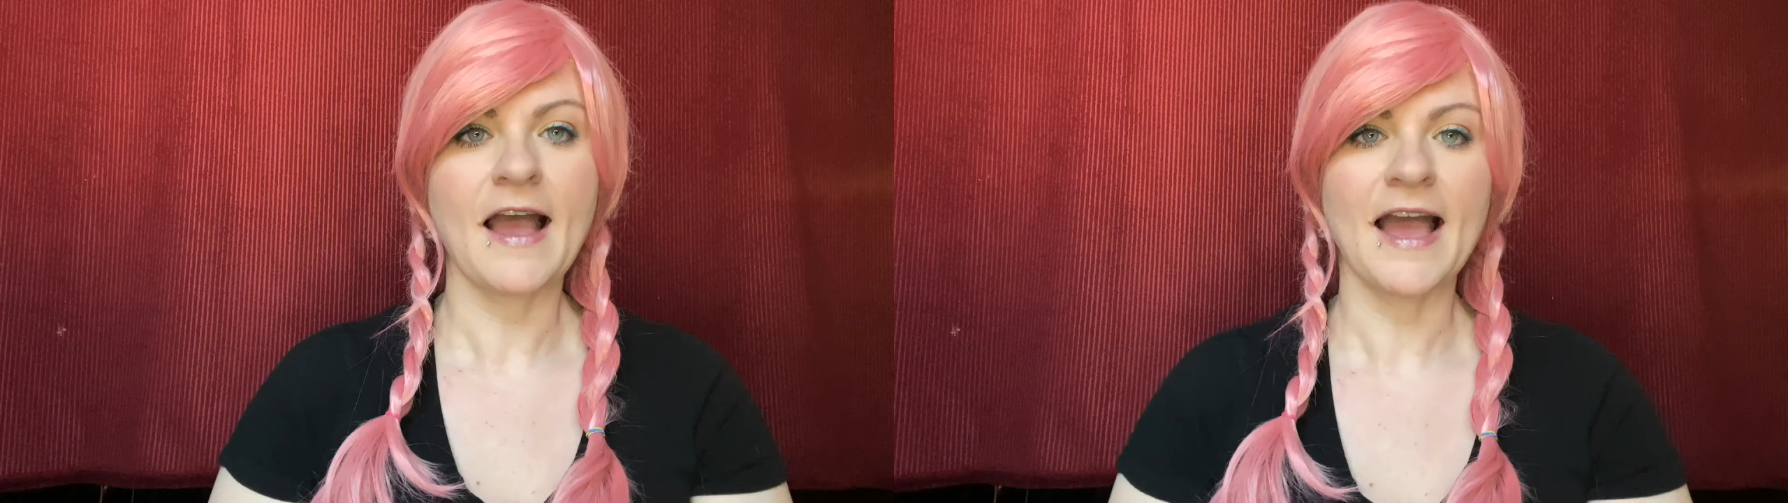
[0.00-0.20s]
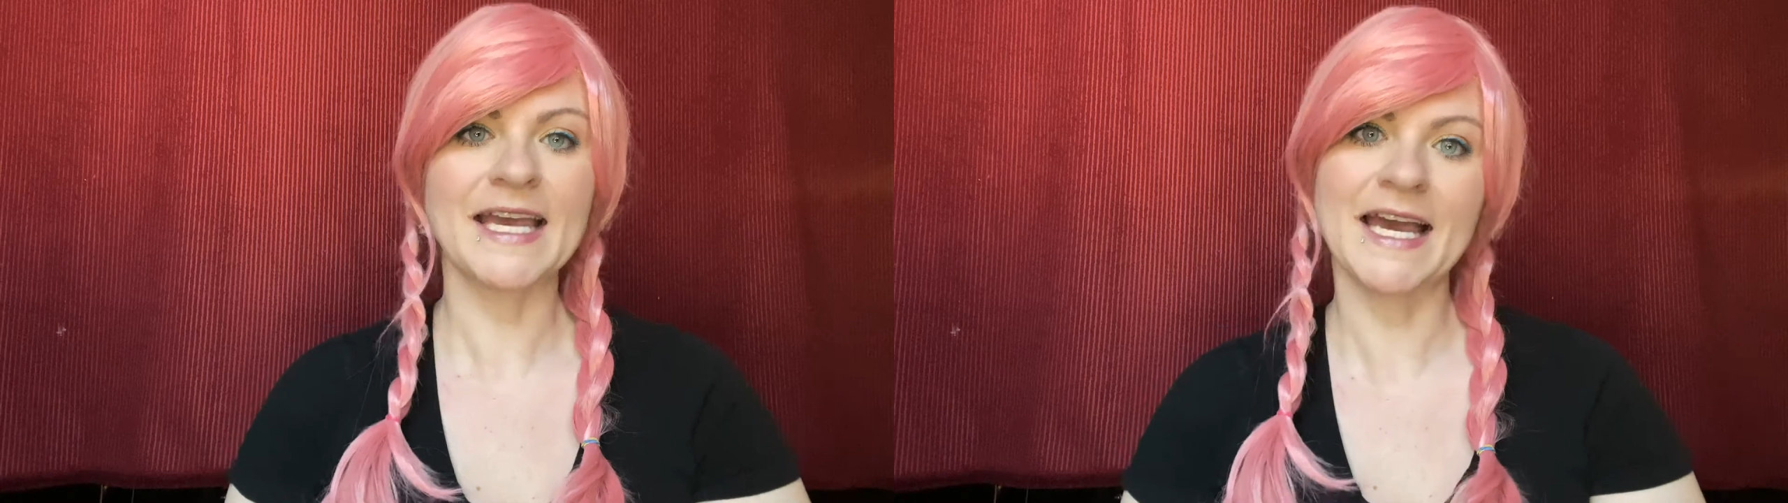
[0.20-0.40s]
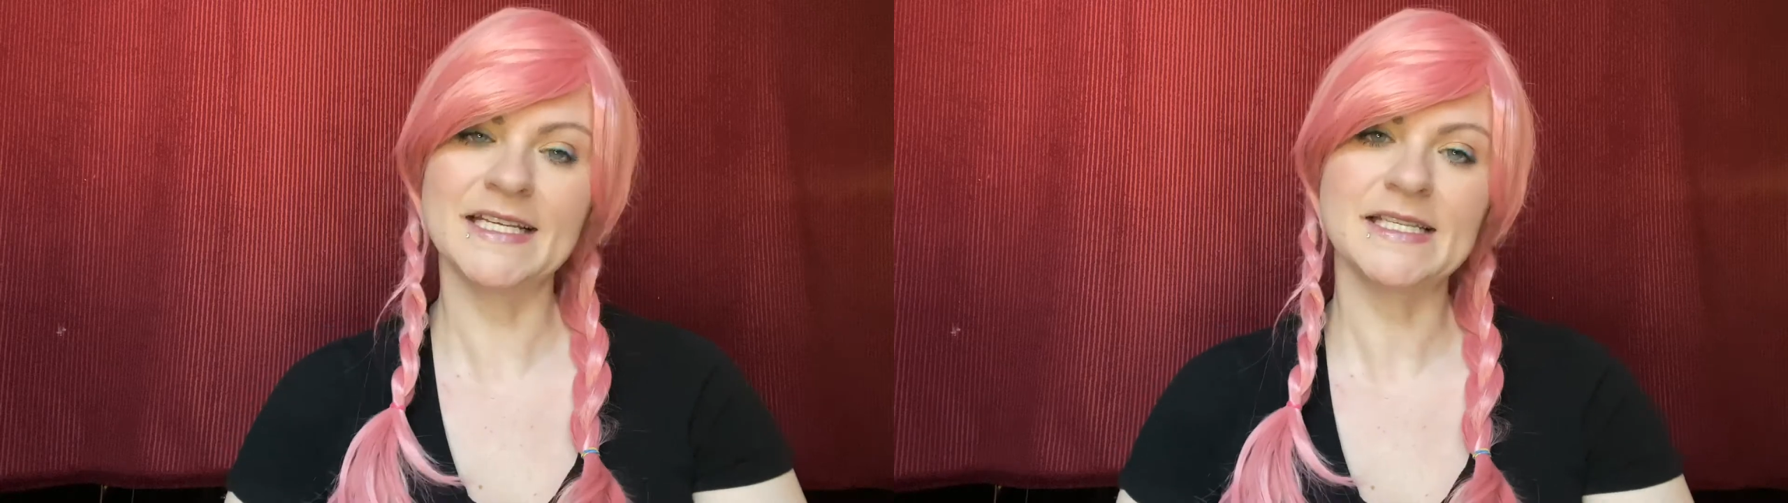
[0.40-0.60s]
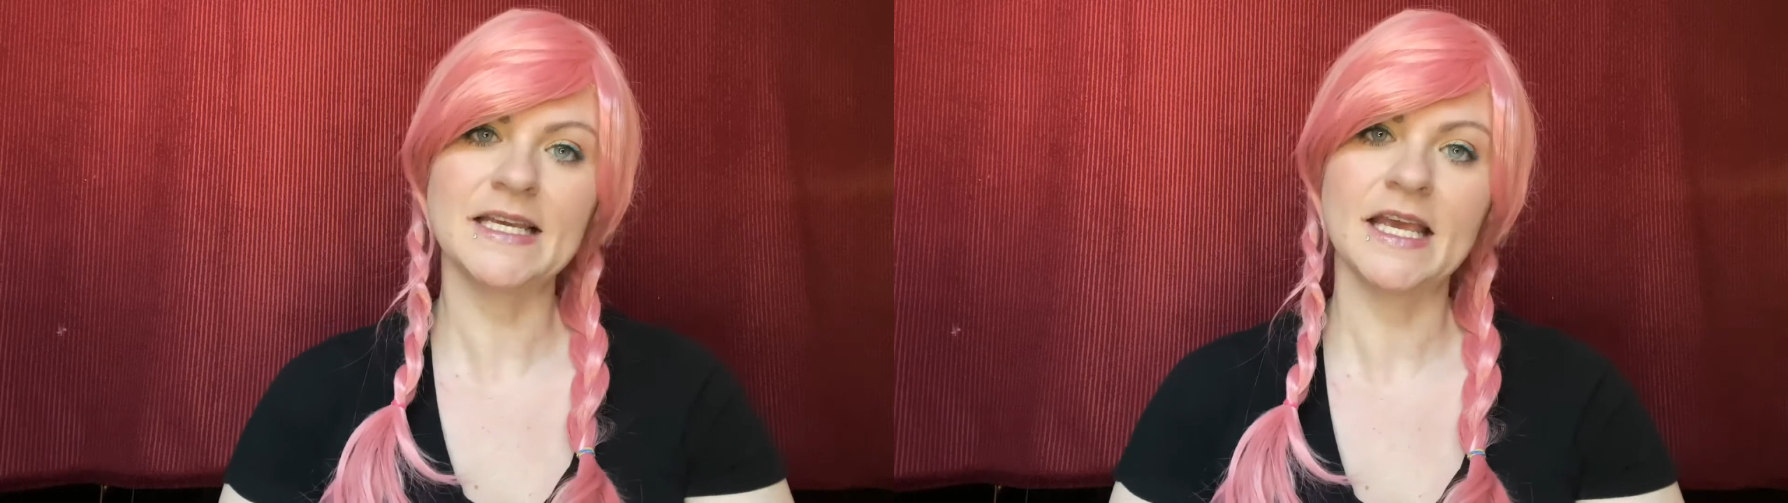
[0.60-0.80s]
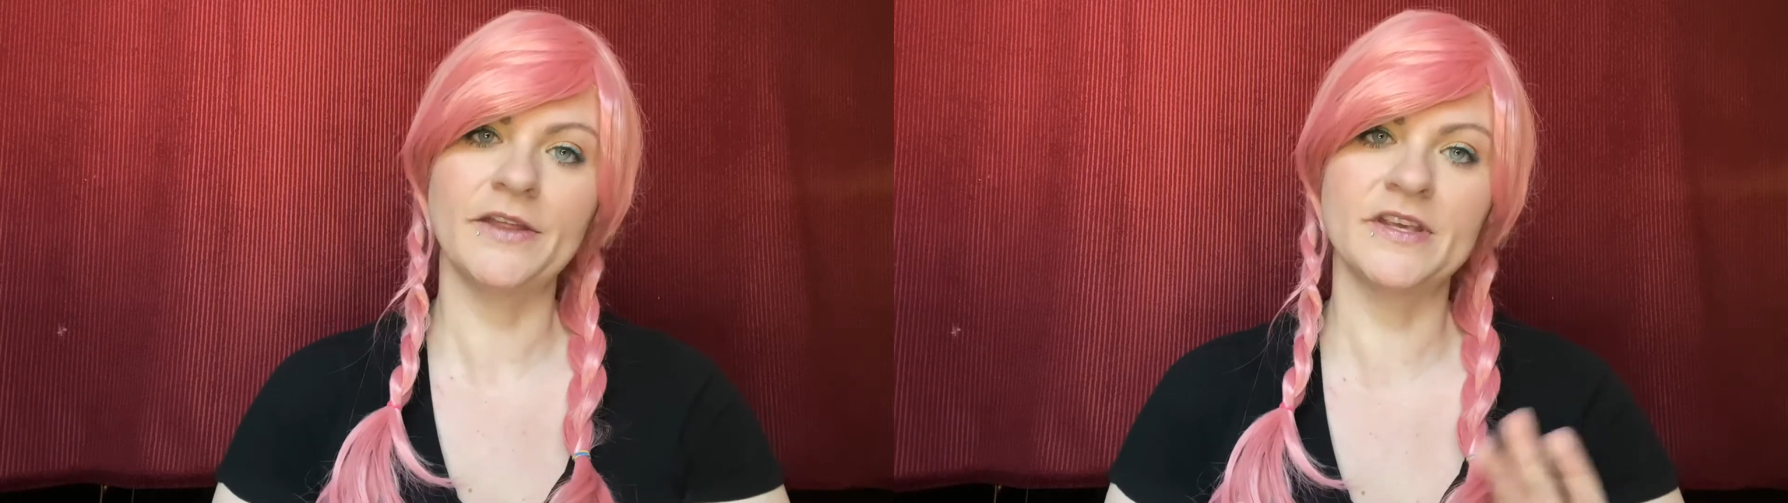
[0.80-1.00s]
Hi guys,
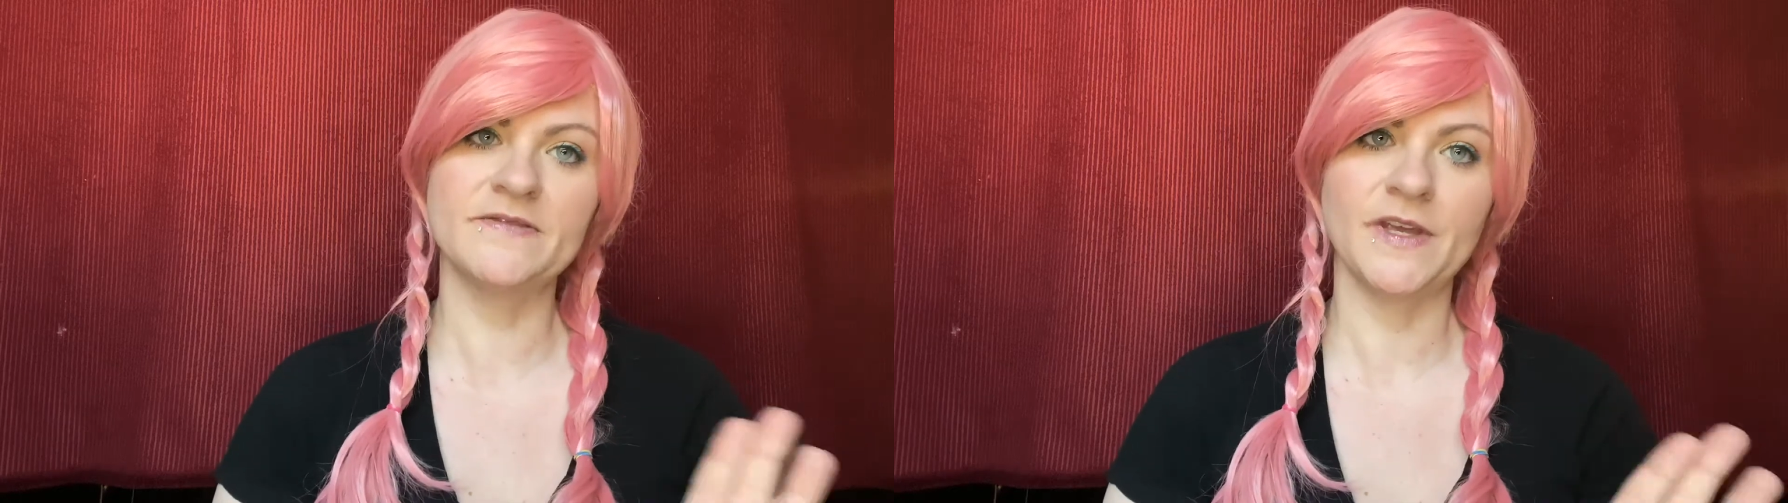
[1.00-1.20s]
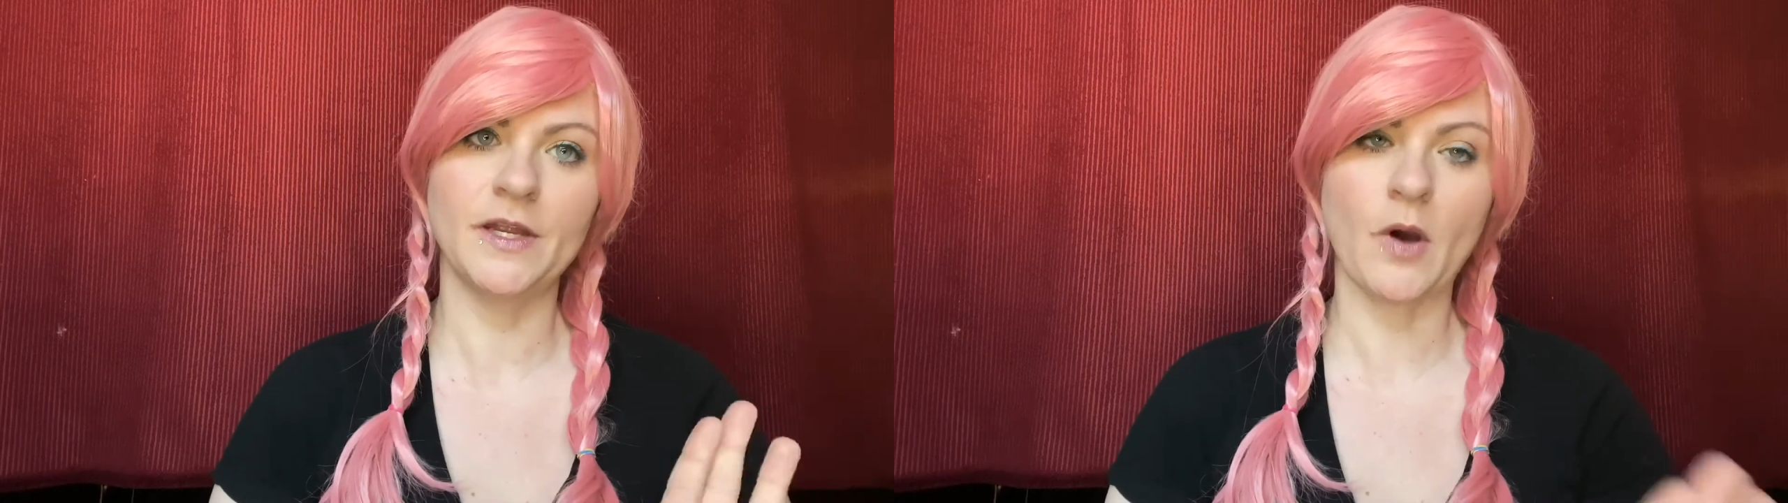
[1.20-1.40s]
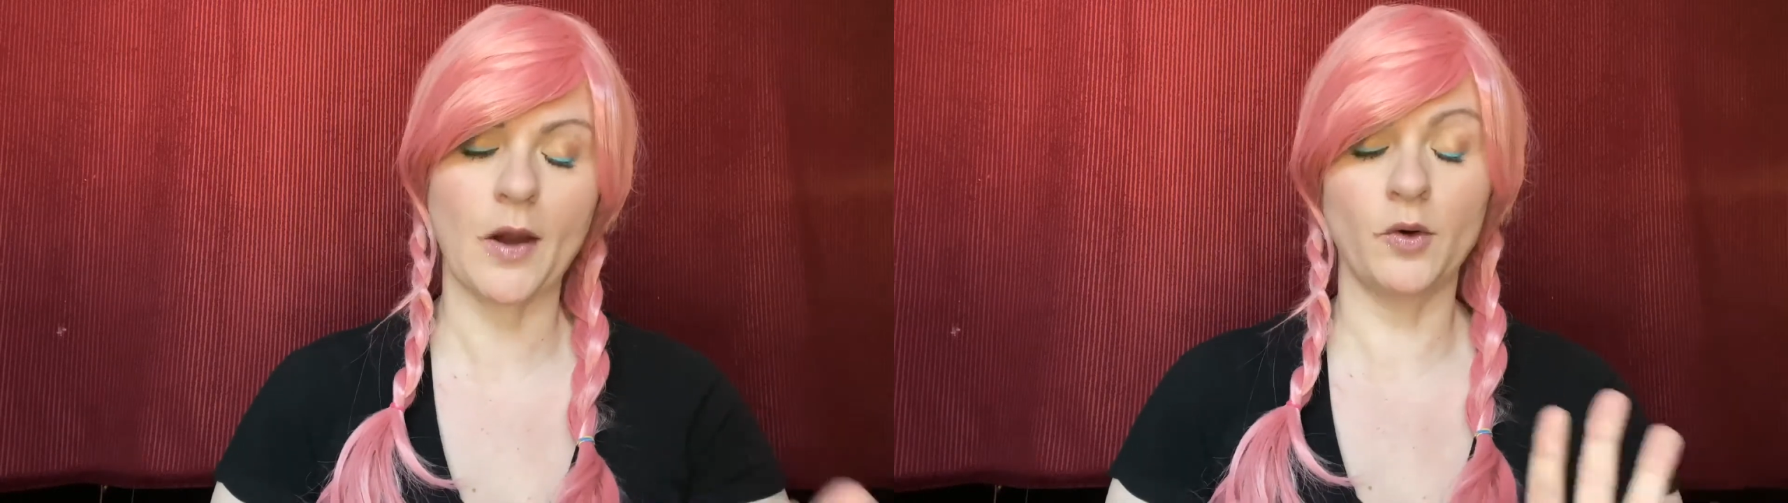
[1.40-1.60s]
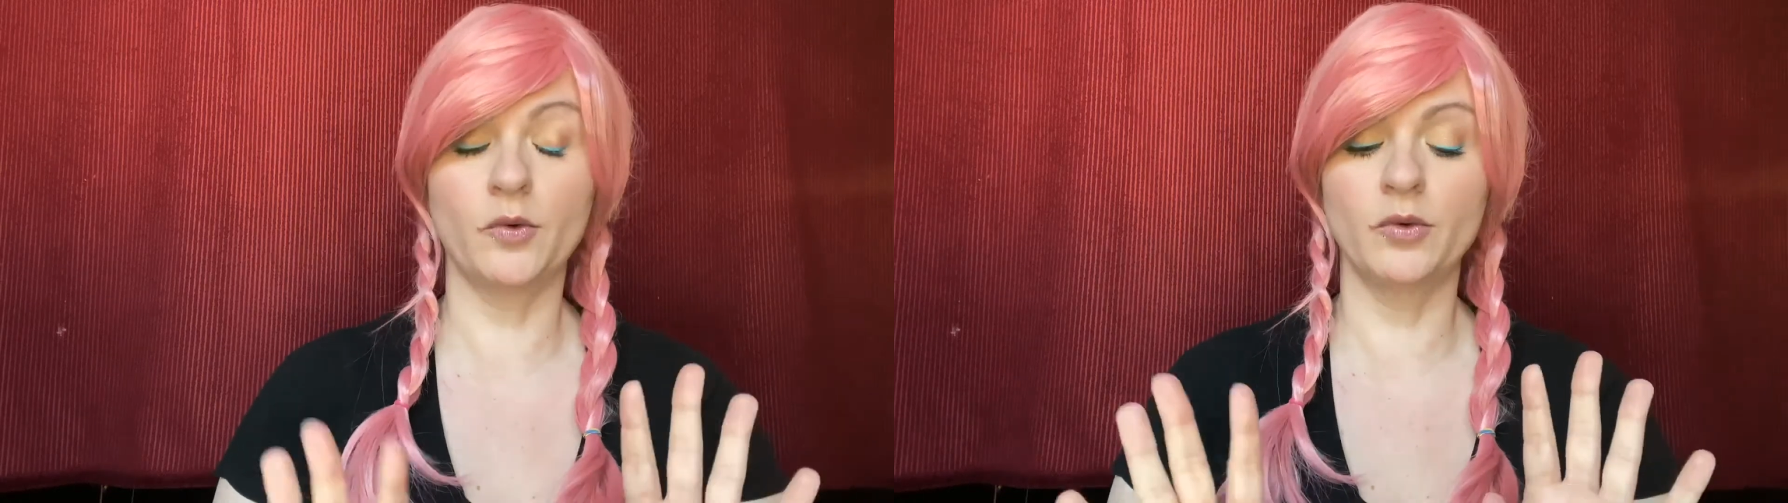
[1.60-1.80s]
in this video I will